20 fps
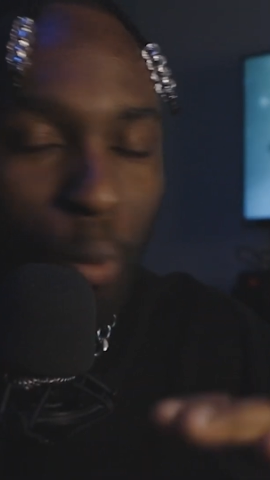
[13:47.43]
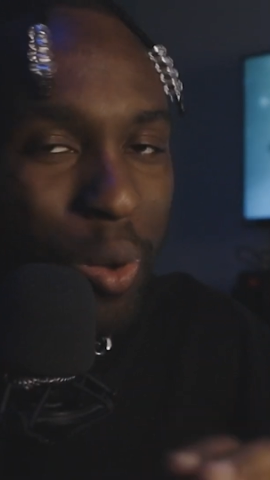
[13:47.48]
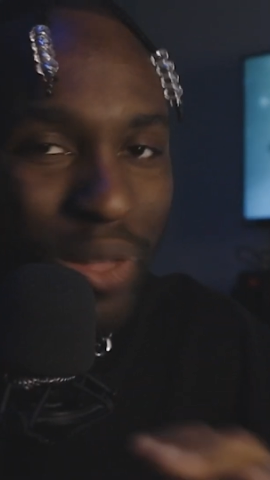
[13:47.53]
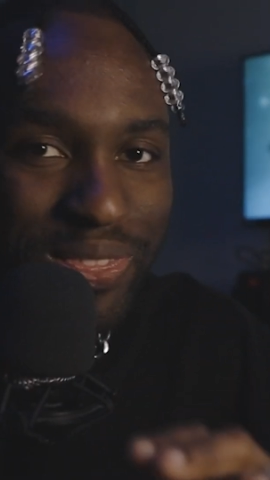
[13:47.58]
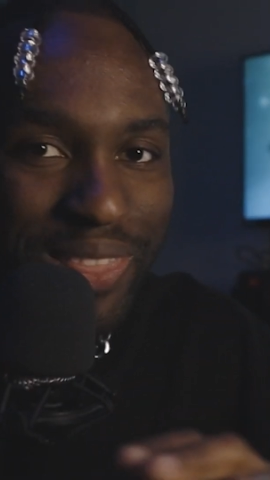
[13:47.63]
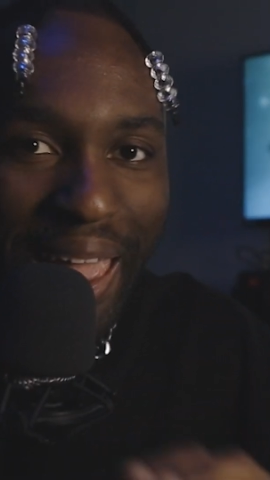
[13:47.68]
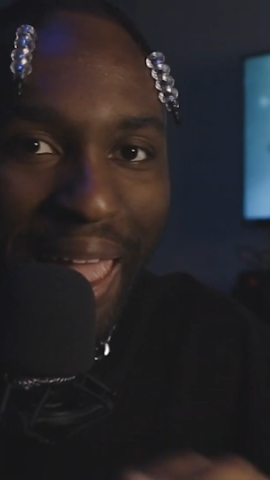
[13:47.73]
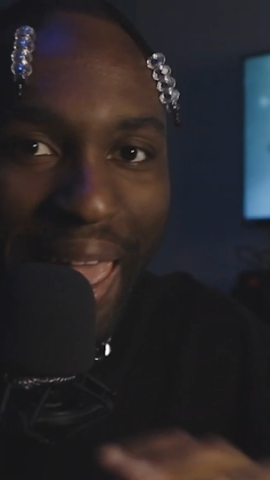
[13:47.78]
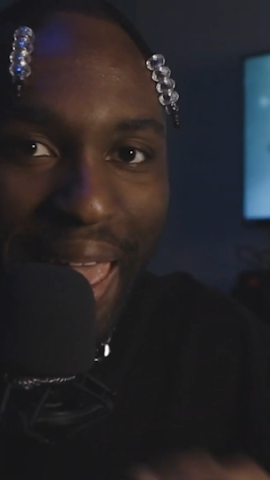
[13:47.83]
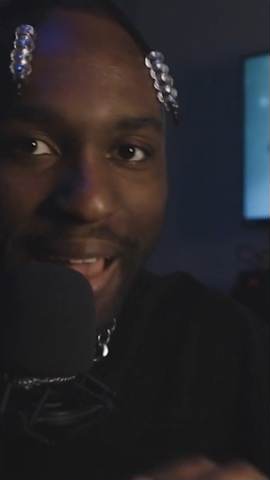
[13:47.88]

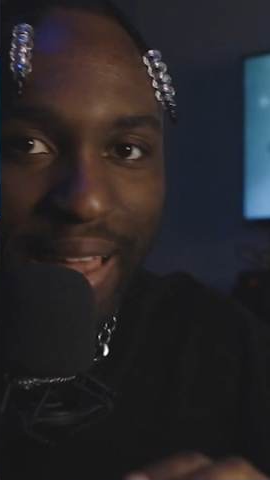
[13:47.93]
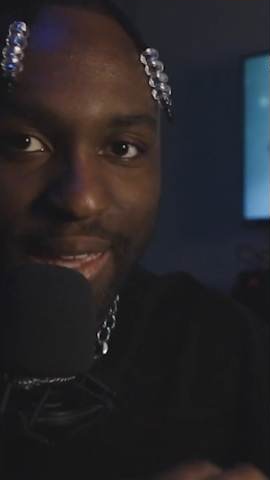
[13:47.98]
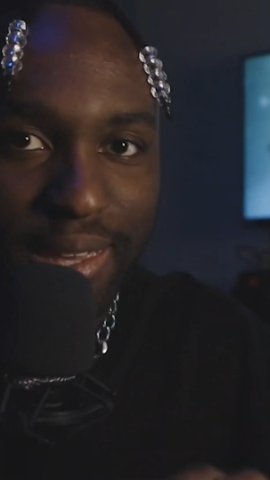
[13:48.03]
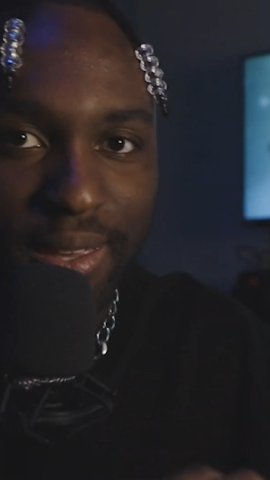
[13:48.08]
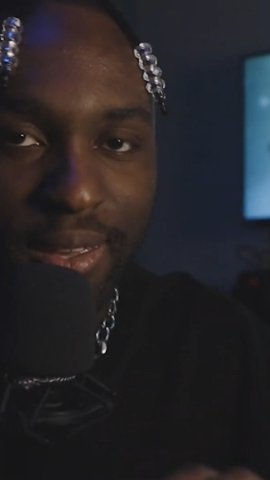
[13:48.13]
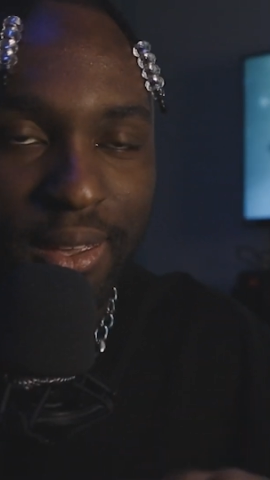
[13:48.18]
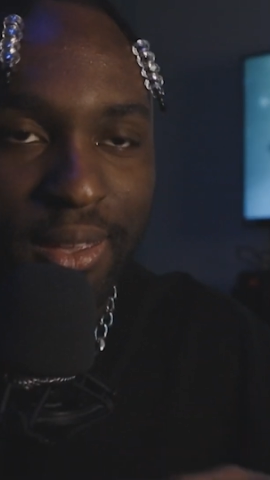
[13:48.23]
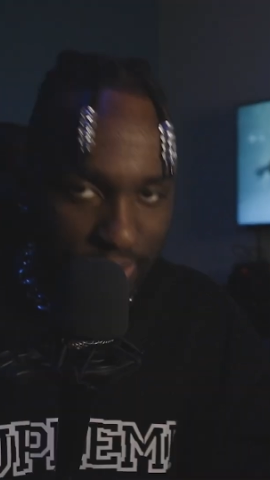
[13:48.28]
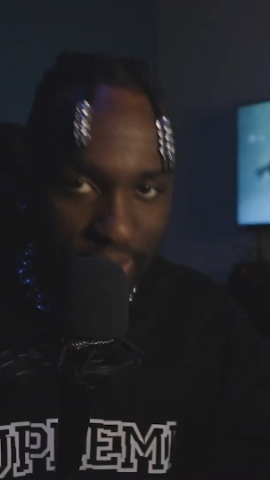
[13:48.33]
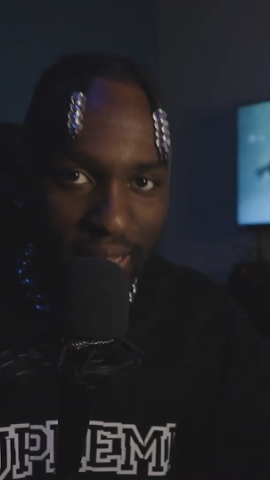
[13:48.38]
What the
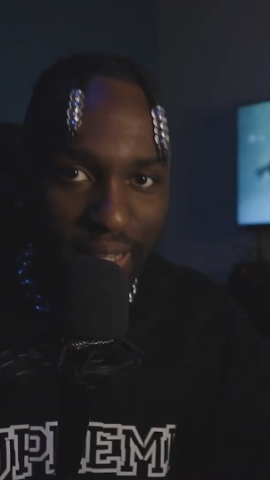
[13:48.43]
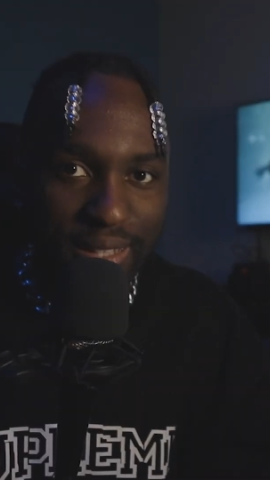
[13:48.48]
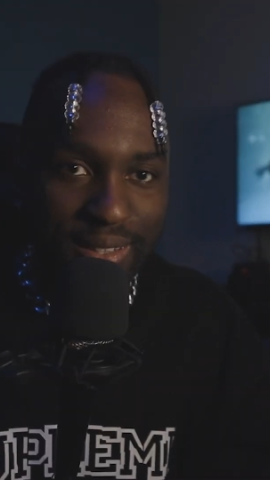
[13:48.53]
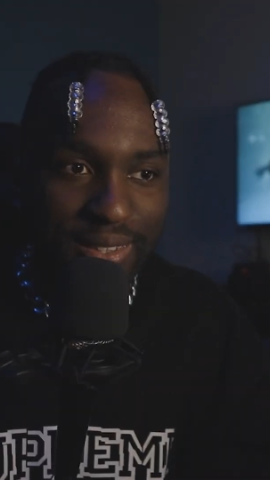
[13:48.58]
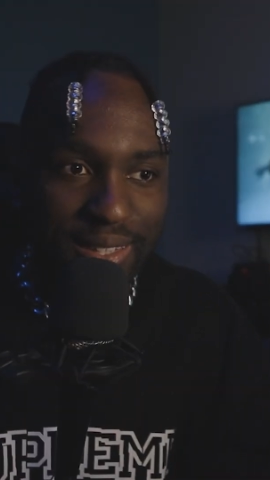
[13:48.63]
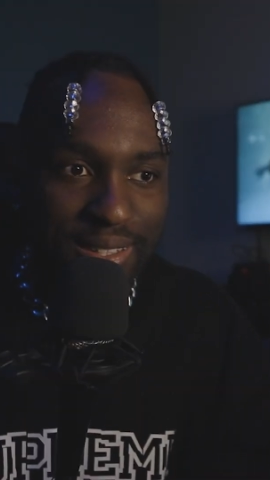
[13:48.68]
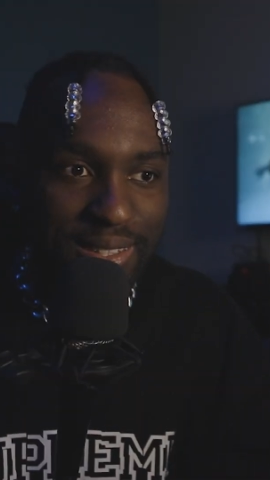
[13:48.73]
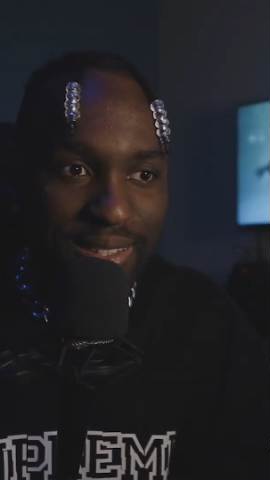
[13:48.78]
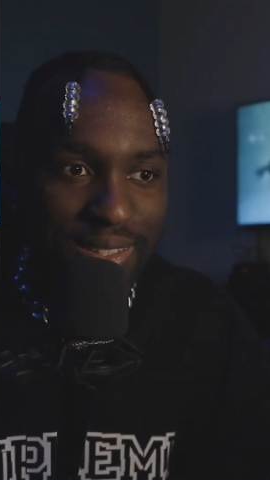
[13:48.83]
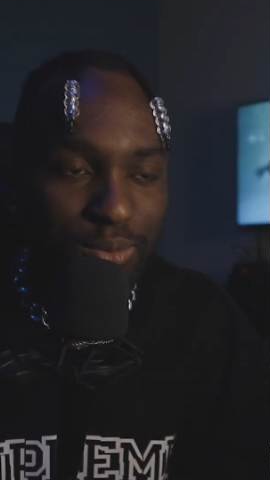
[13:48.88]
heck?
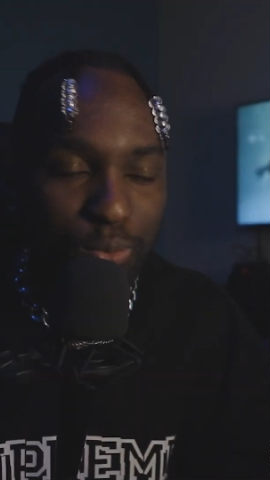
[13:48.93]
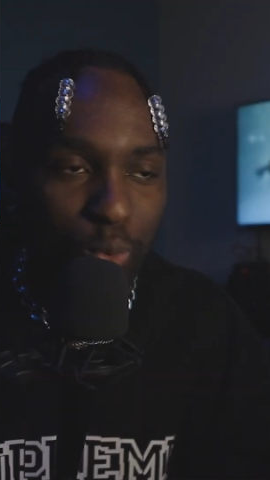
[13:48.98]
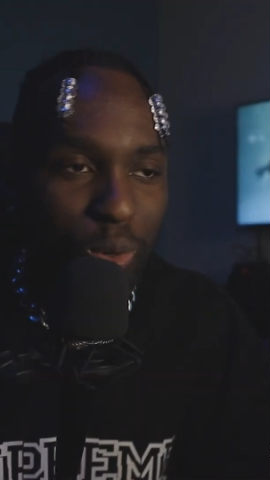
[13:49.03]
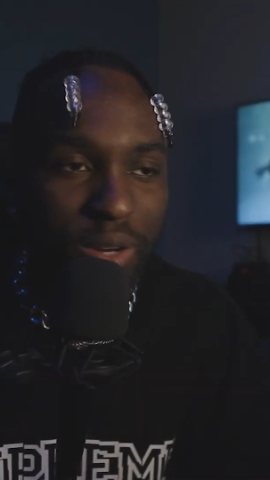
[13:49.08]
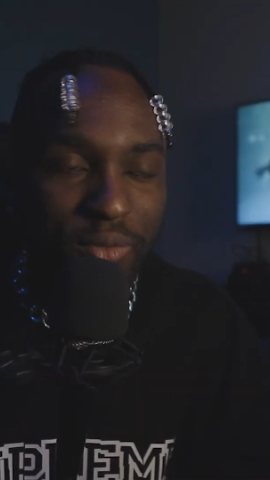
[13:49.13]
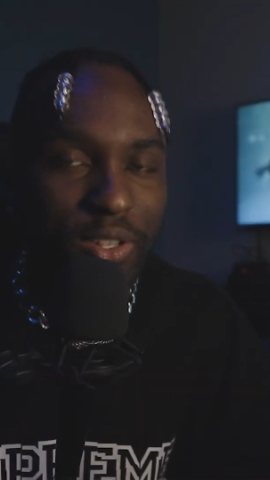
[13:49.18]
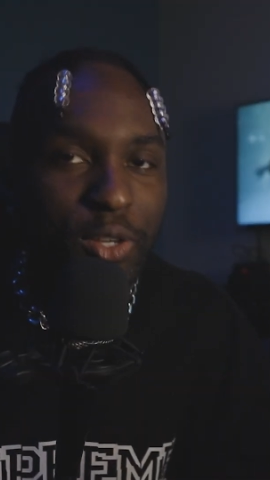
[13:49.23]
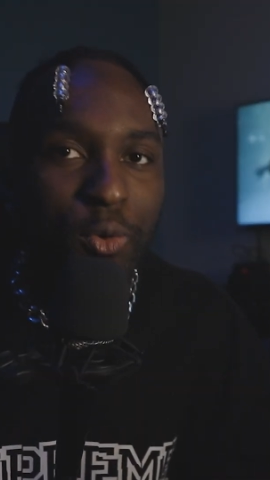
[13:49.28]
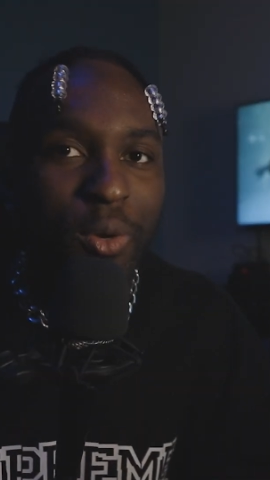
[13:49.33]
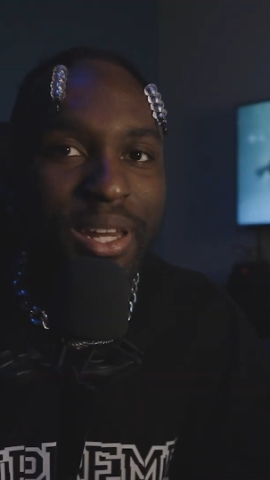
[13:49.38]
Like, this is
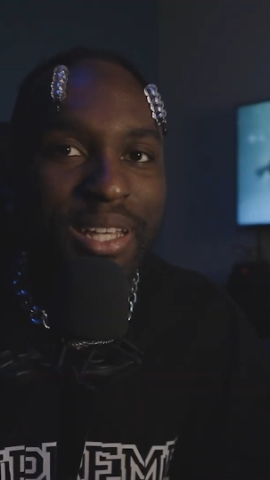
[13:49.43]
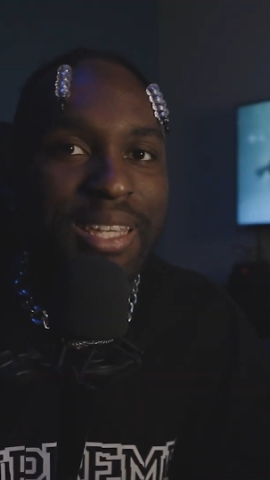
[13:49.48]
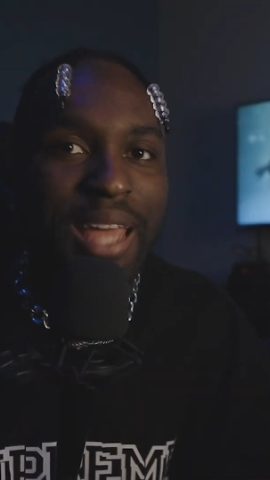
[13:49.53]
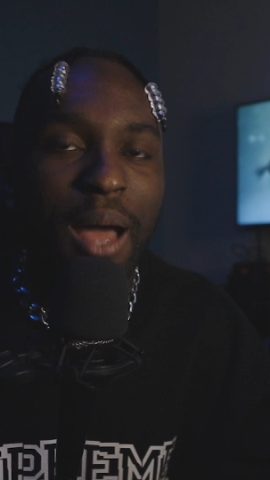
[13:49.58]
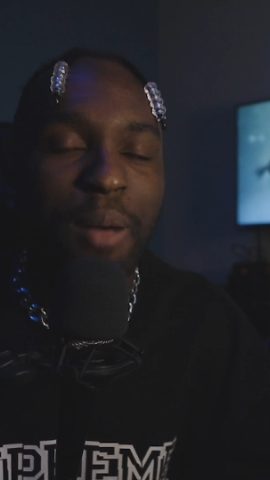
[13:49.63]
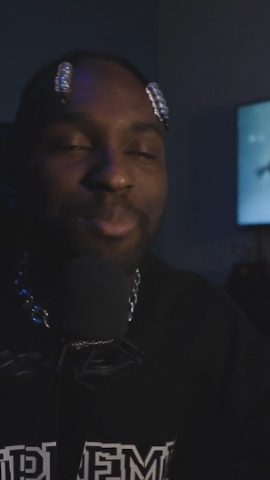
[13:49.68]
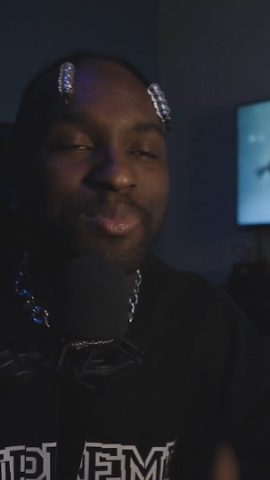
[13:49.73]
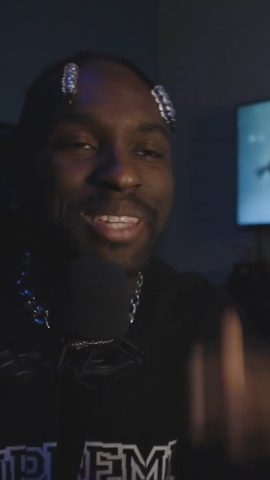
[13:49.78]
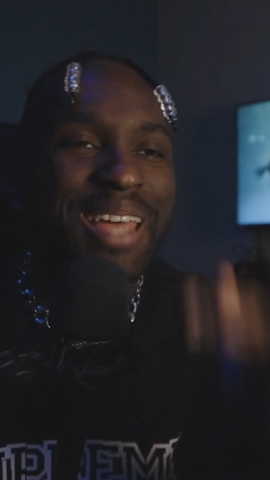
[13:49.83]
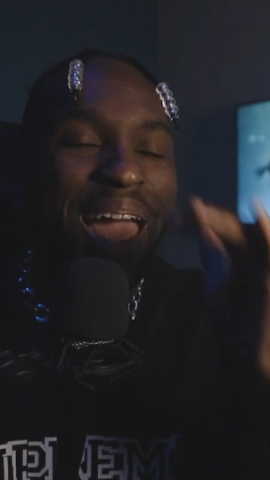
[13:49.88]
one of the greatest
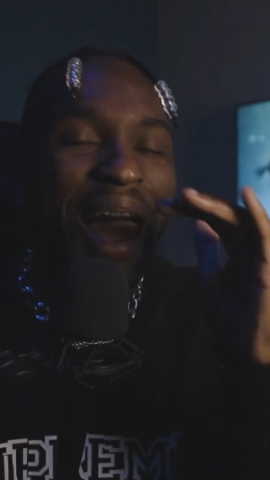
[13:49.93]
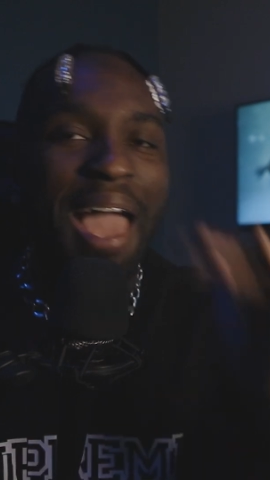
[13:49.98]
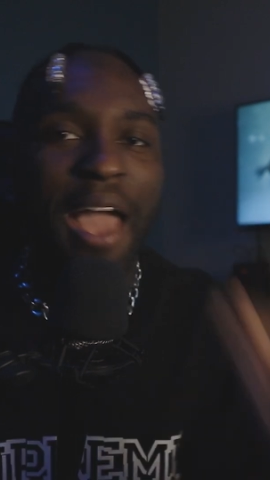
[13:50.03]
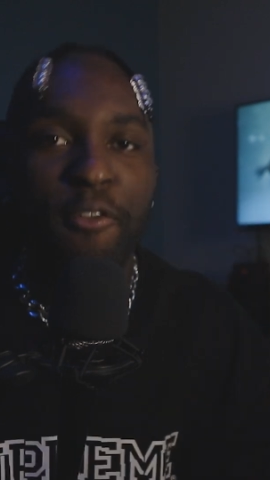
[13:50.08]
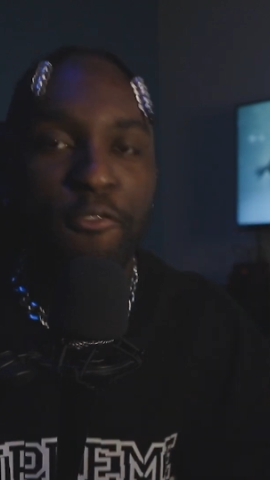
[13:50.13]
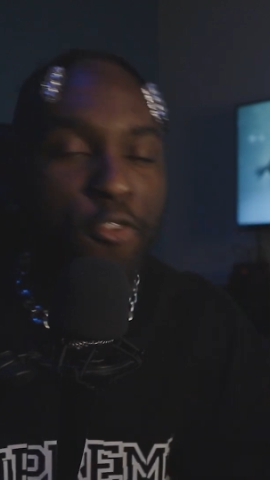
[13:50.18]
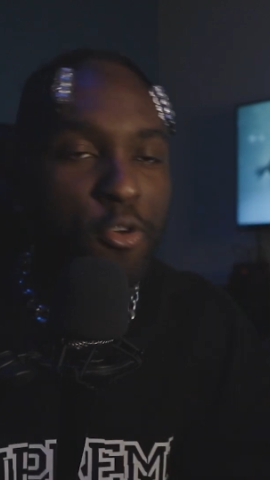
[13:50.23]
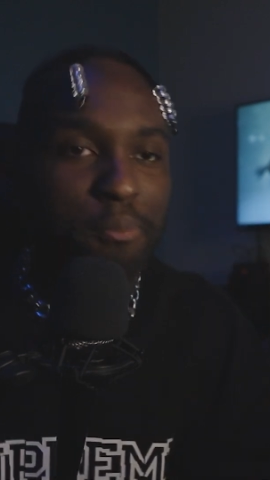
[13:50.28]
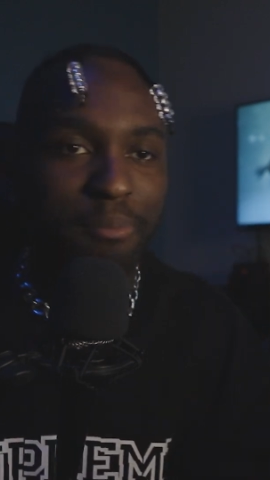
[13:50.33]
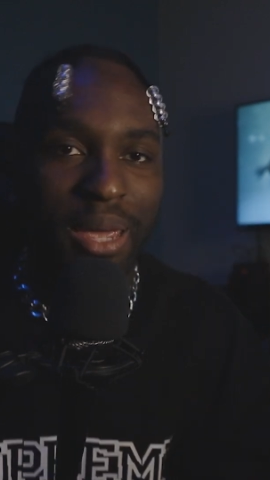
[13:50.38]
albums
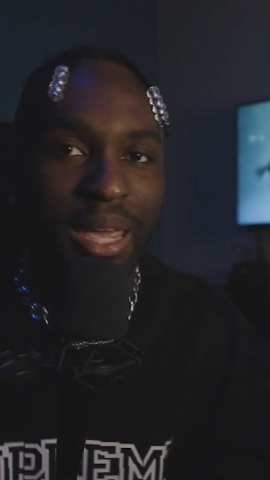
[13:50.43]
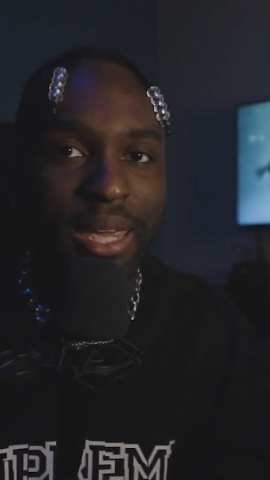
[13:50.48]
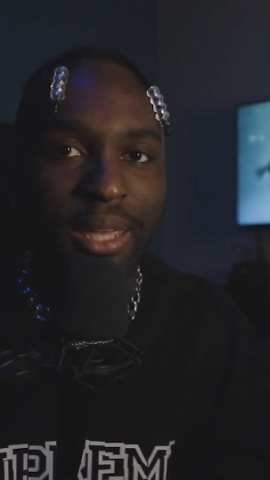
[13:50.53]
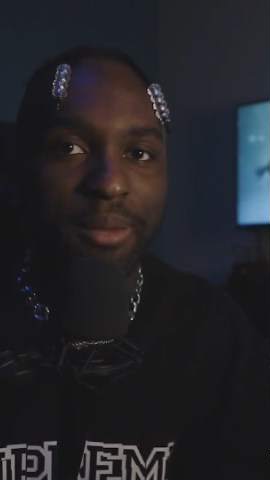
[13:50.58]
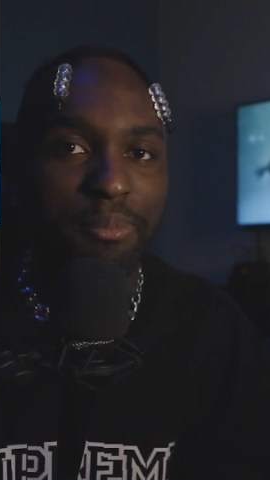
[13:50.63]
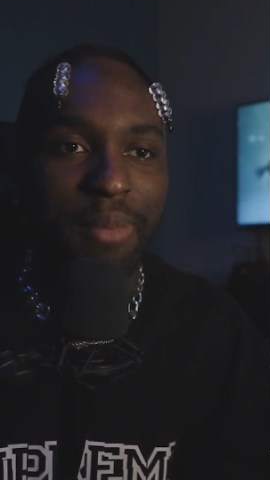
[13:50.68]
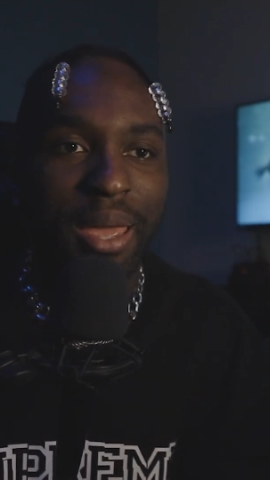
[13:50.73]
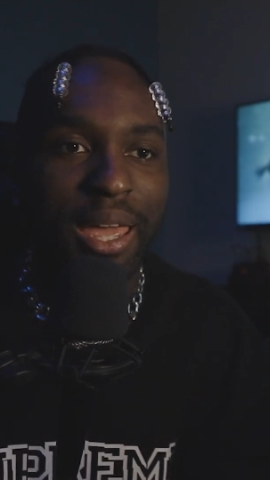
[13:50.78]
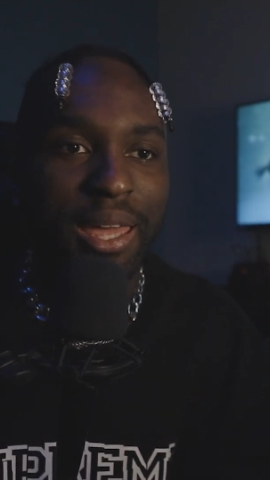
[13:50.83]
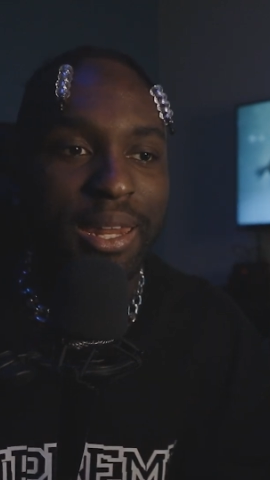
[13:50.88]
ever
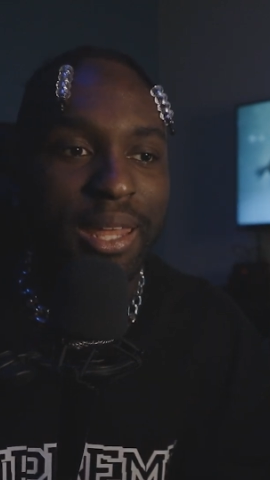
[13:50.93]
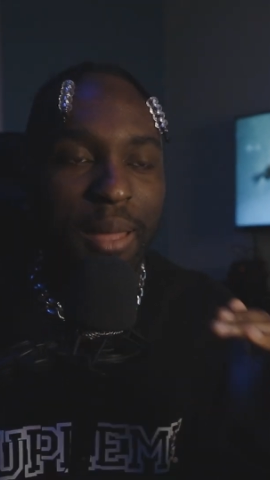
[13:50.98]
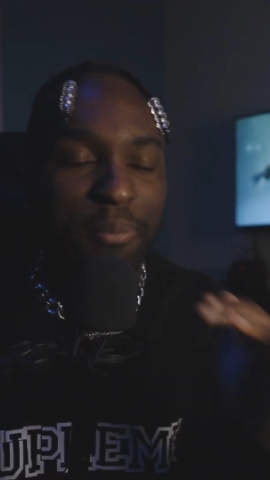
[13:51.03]
made, man.